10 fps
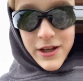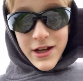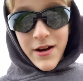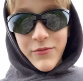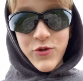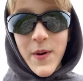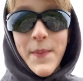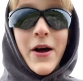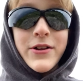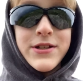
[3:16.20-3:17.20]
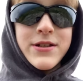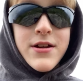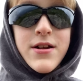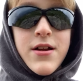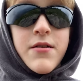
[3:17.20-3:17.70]
yeah, I'm losing my balance.
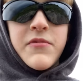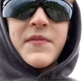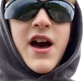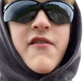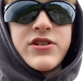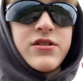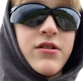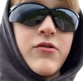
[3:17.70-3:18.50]
We might have its